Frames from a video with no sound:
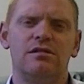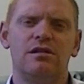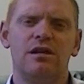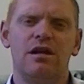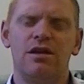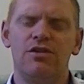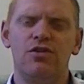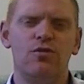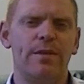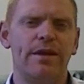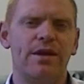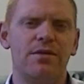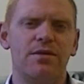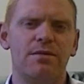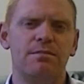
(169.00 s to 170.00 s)
and you'll
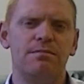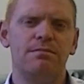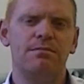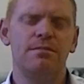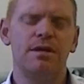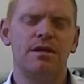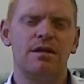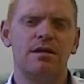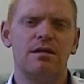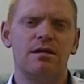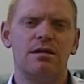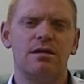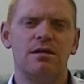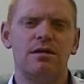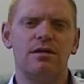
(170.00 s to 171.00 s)
become
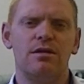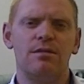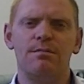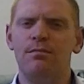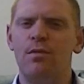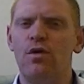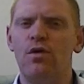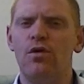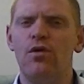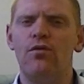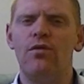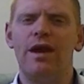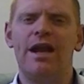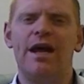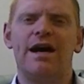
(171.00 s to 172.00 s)
more
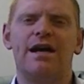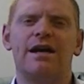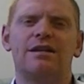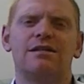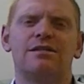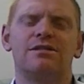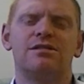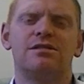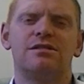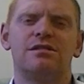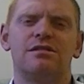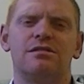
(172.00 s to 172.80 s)
relaxed.